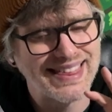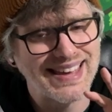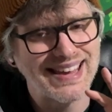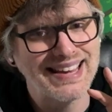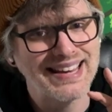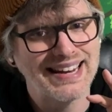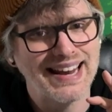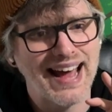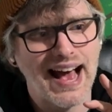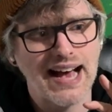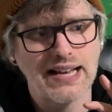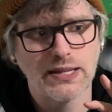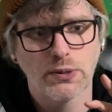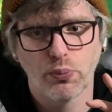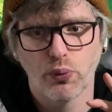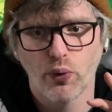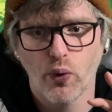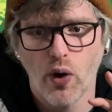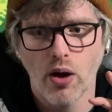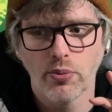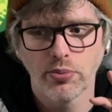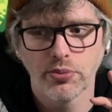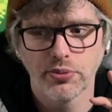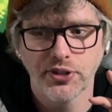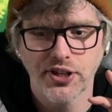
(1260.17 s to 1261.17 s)
think it has
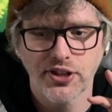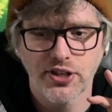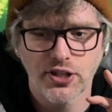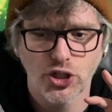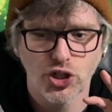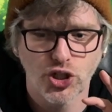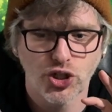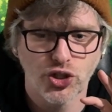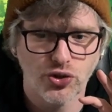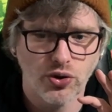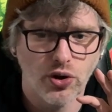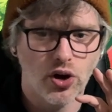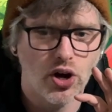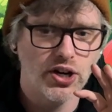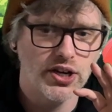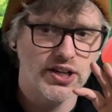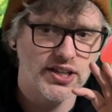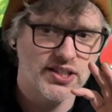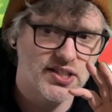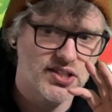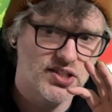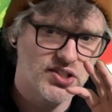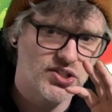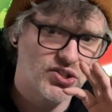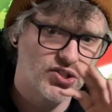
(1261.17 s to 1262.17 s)
probably the
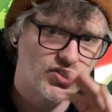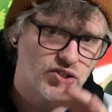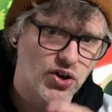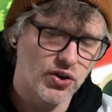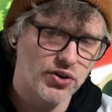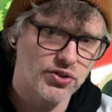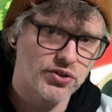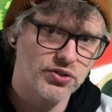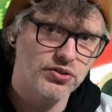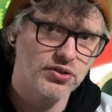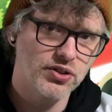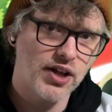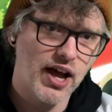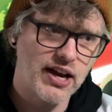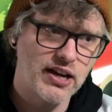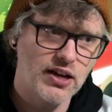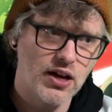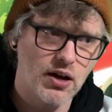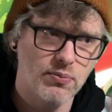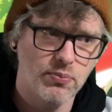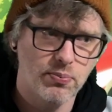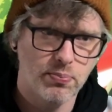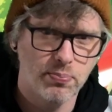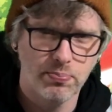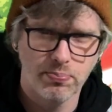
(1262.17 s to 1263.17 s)
strongest starter
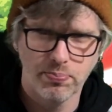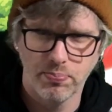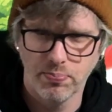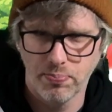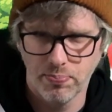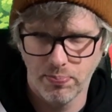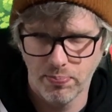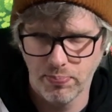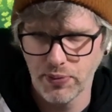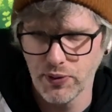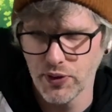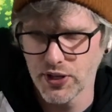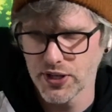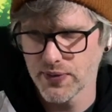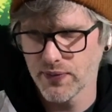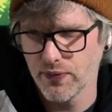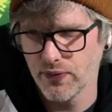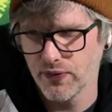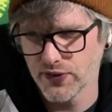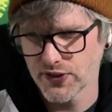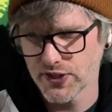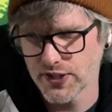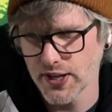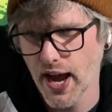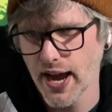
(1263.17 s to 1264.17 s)
lineup
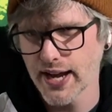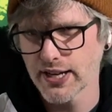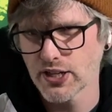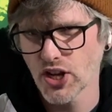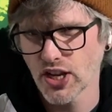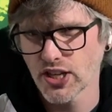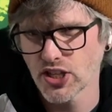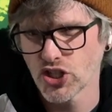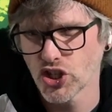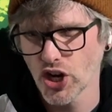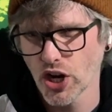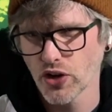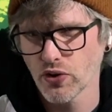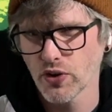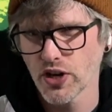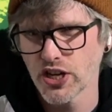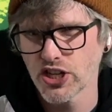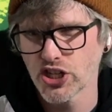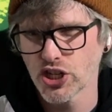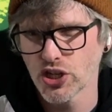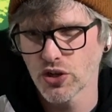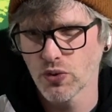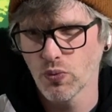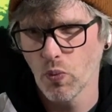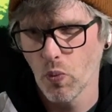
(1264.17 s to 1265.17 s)
besides like
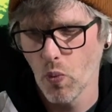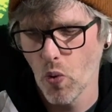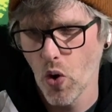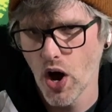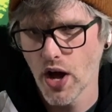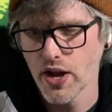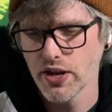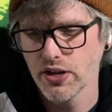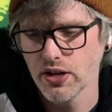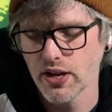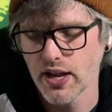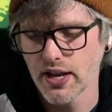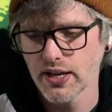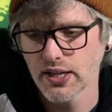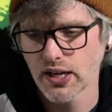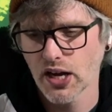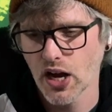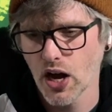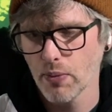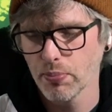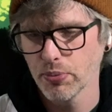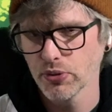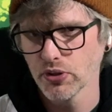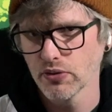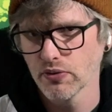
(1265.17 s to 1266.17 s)
Generation 1 and a
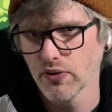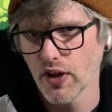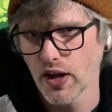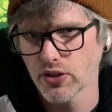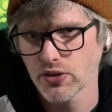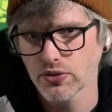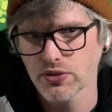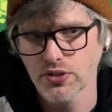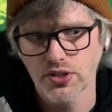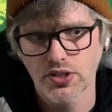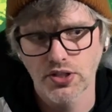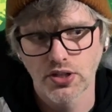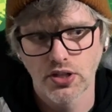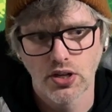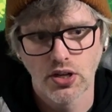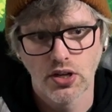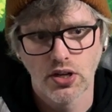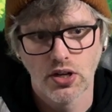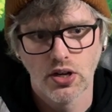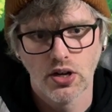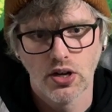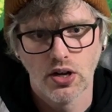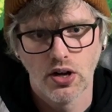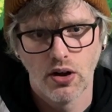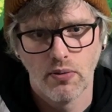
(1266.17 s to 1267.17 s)
couple of others.
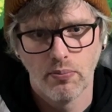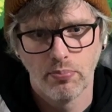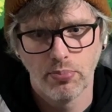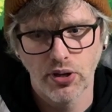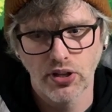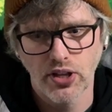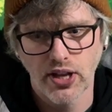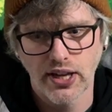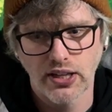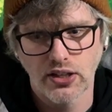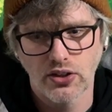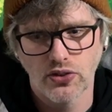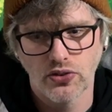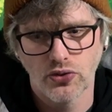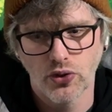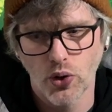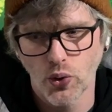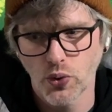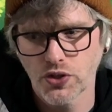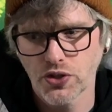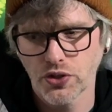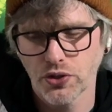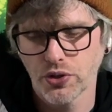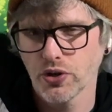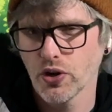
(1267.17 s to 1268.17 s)
But like
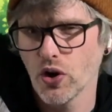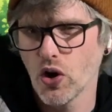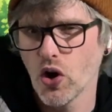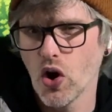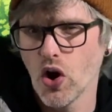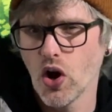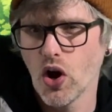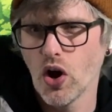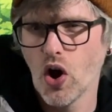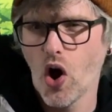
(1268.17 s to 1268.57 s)
those are